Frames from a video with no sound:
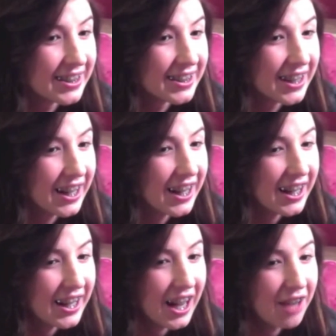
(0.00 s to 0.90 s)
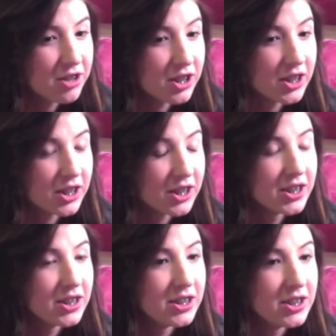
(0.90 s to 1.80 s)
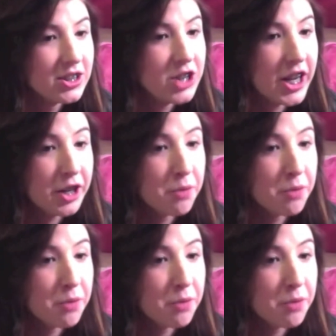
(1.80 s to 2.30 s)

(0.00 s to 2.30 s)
After Jane and